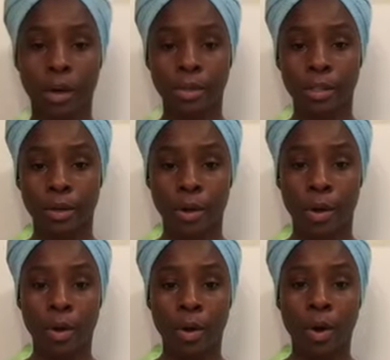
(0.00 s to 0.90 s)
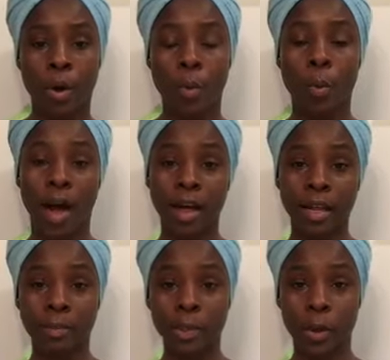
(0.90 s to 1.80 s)
Also,
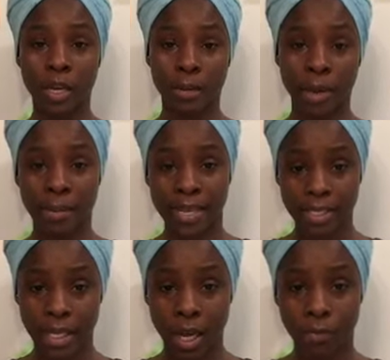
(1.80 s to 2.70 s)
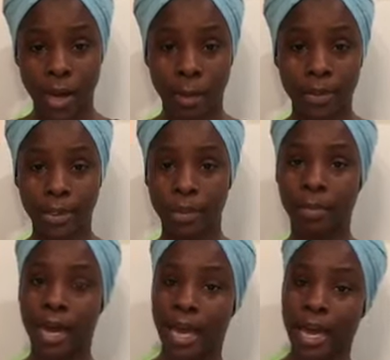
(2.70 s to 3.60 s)
while I'm talking about myself, I'll be
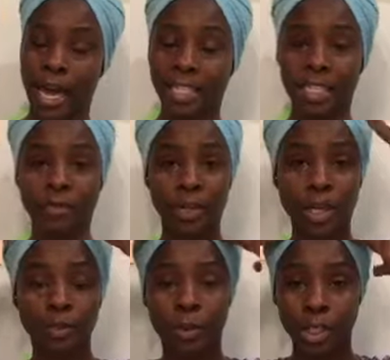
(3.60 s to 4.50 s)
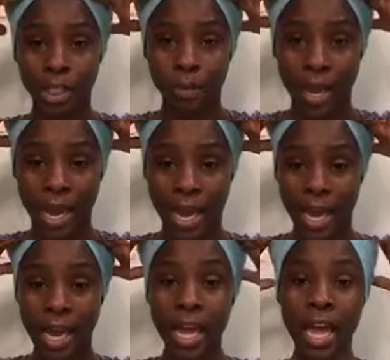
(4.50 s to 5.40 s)
doing my hair. I just finished washing my
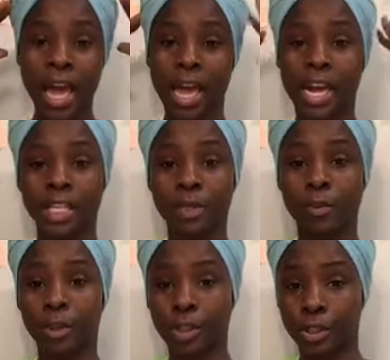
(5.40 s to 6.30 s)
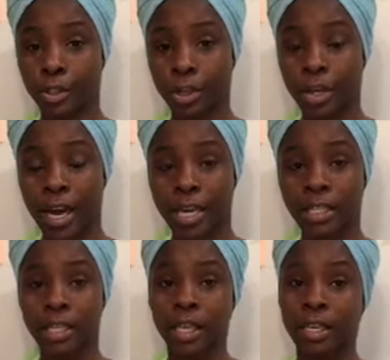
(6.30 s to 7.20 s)
hair and I just want to show you guys
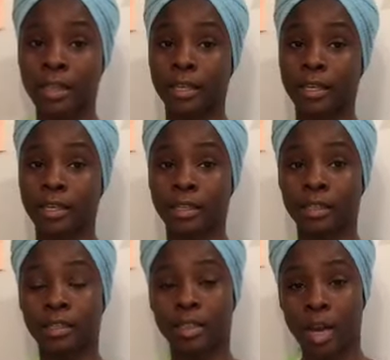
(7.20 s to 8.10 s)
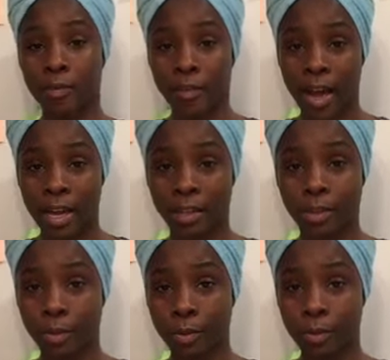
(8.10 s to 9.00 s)
the stuff I
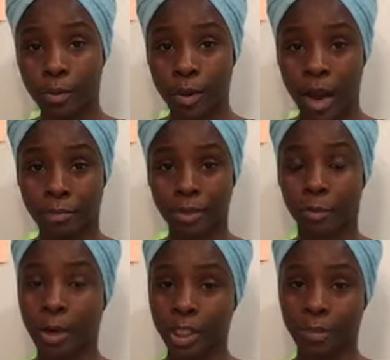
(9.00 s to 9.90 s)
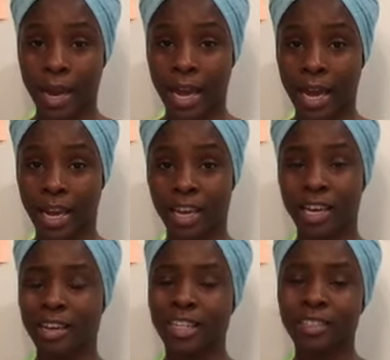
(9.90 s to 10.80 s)
do after washing my hair.
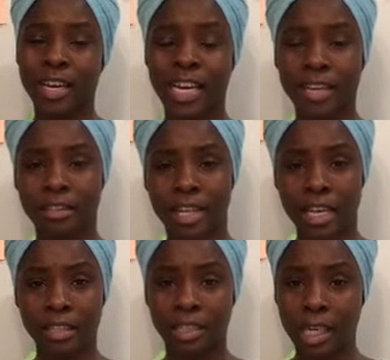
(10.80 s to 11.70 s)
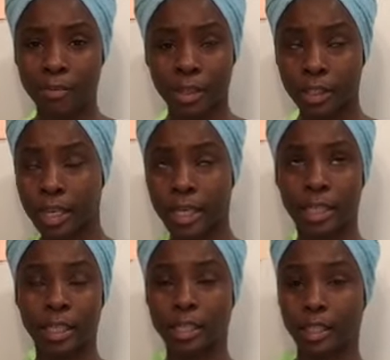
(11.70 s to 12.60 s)
It's not anything deep, it's not
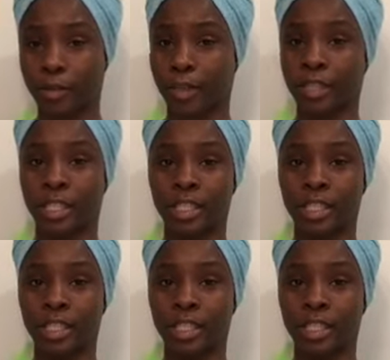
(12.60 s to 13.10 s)
anything serious.